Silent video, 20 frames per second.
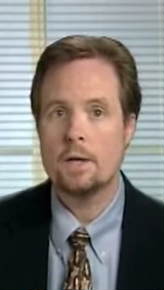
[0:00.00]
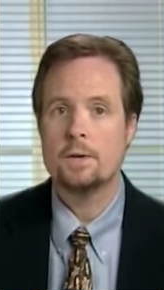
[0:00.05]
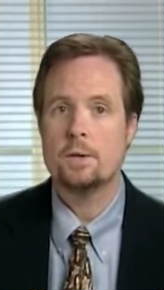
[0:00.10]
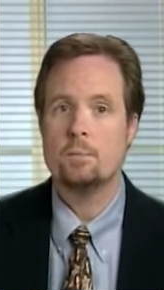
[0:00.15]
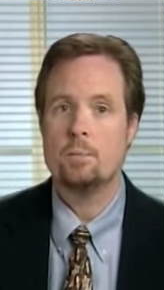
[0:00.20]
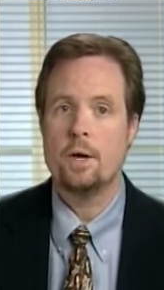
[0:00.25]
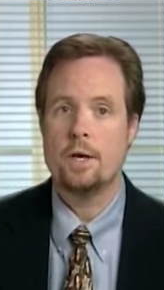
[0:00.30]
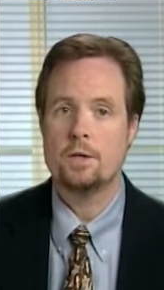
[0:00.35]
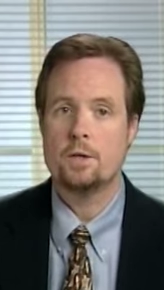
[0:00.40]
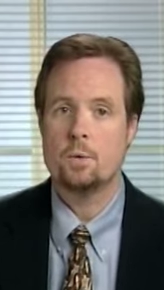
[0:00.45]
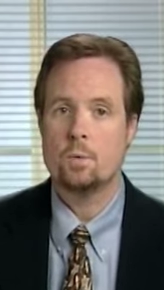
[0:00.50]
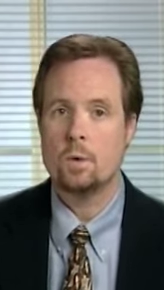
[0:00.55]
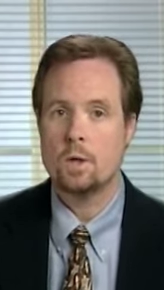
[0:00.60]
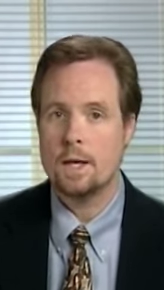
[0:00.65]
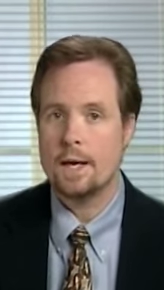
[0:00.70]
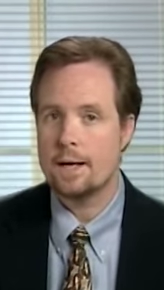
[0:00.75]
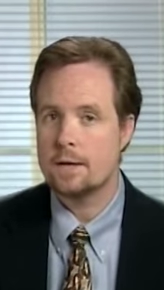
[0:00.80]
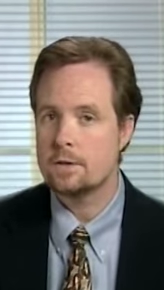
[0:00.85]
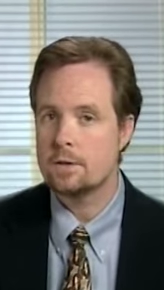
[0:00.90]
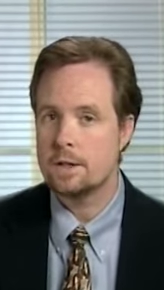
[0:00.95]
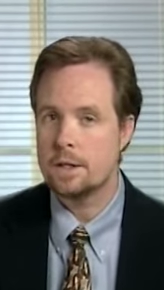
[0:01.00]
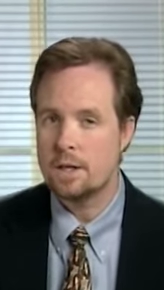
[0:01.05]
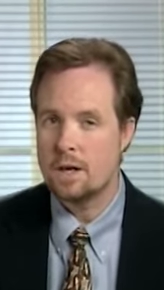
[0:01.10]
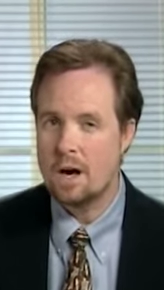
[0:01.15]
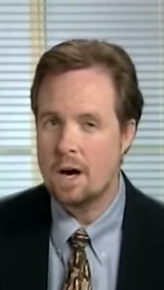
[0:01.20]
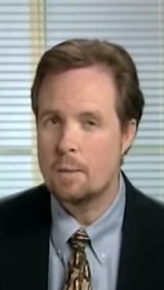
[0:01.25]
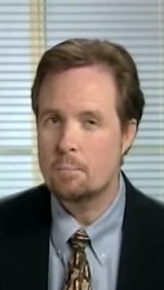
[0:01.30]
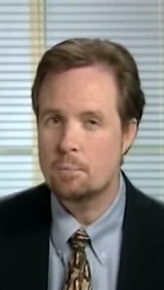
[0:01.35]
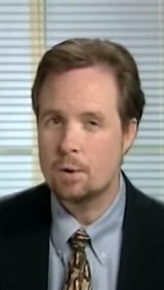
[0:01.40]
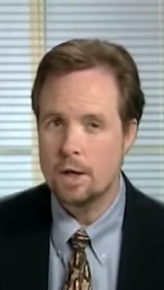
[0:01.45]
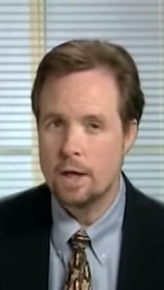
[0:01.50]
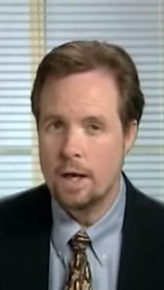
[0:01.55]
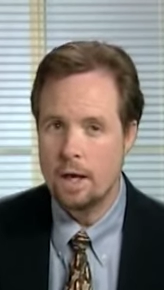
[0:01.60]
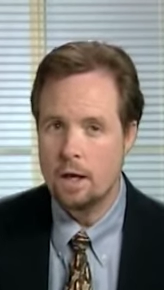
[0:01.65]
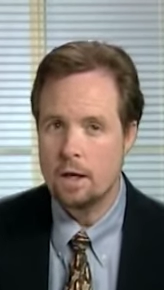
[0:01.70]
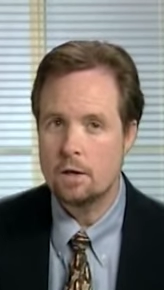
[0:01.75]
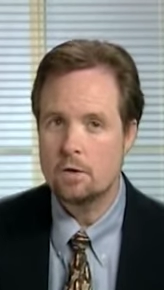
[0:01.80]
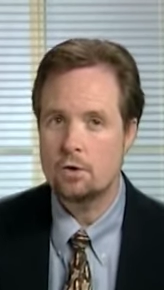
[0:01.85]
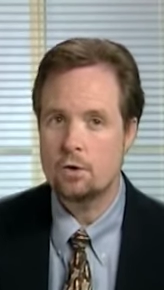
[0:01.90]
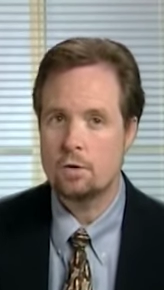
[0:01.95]
or not the patient will actually
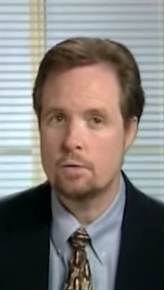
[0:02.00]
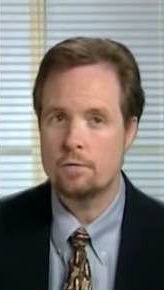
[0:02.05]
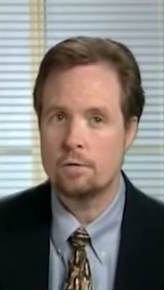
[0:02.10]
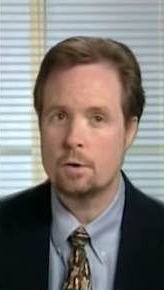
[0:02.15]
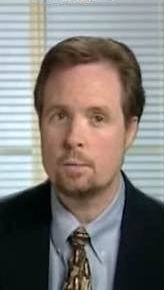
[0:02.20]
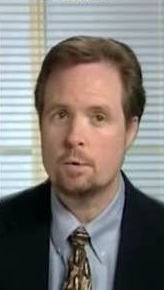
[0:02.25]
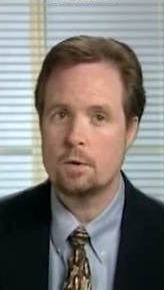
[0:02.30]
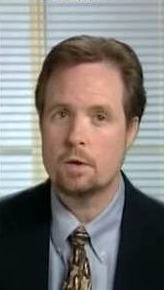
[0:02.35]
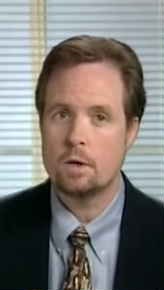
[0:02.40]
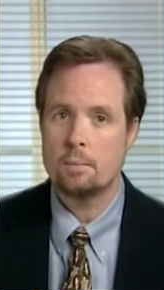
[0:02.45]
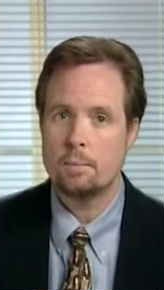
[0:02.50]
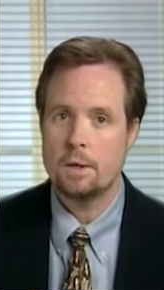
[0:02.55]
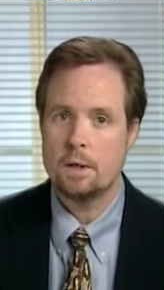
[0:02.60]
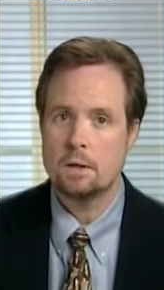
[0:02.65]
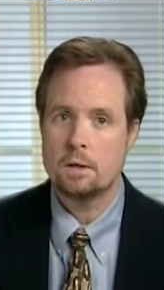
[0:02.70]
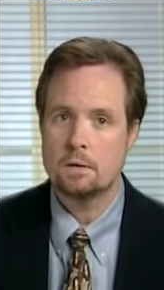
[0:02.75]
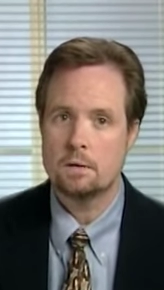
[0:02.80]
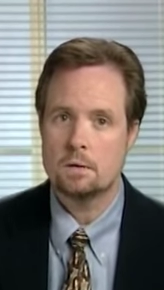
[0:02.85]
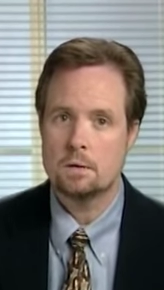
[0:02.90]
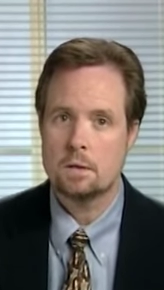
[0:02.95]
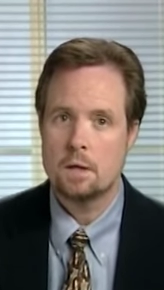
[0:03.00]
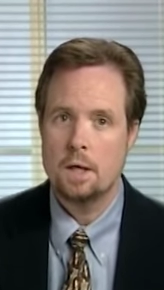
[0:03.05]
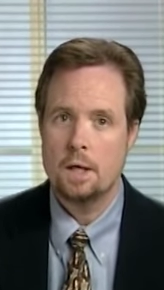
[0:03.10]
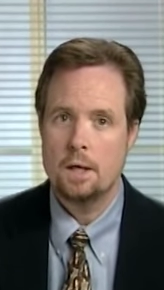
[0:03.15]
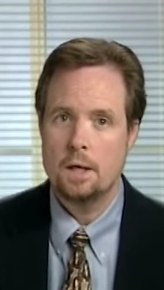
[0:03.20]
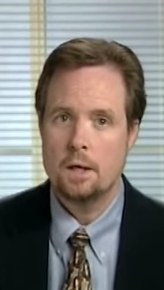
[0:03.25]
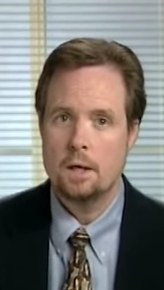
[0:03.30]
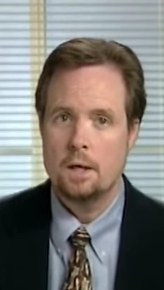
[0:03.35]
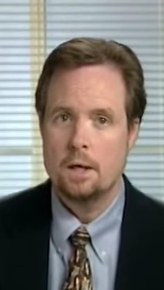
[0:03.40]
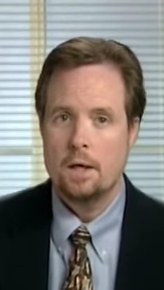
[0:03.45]
comprehend your verbal commands.